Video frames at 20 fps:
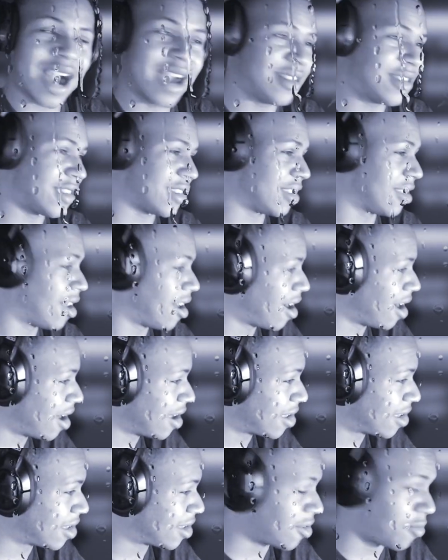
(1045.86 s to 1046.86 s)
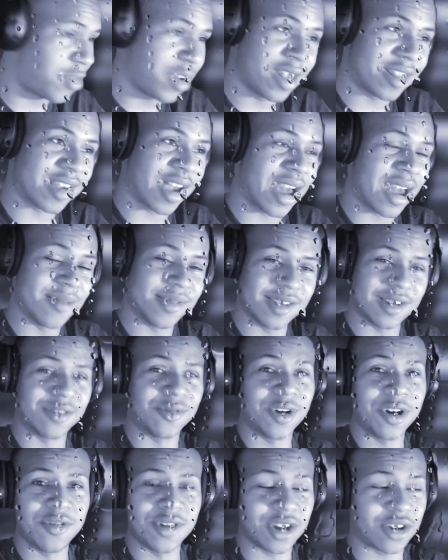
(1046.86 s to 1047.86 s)
I just lost three times in a
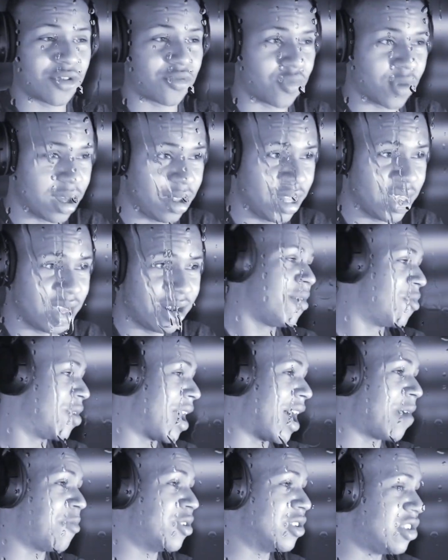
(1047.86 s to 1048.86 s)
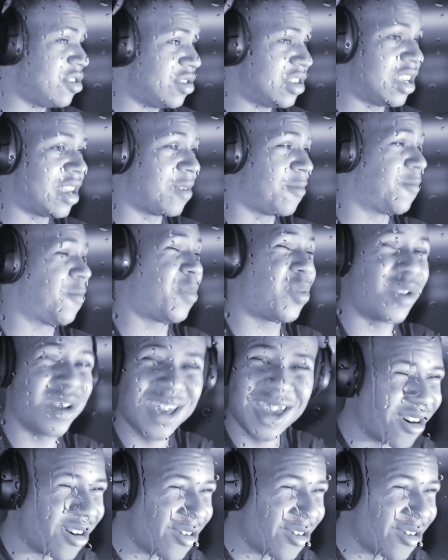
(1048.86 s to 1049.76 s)
row to Krillin when I was using pretty